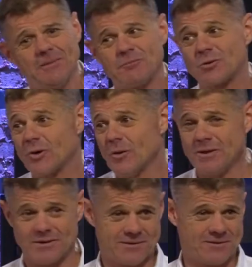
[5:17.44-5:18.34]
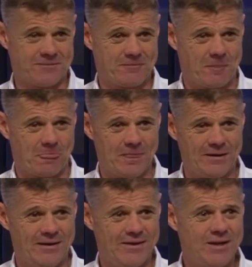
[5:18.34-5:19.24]
promise.
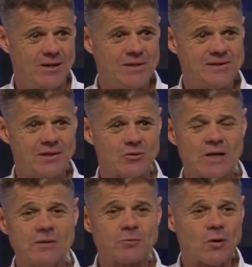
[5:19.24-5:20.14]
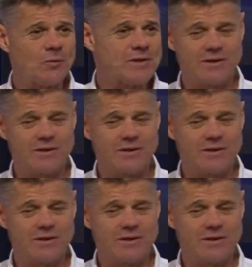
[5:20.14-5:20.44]
Okay, there is a great promise,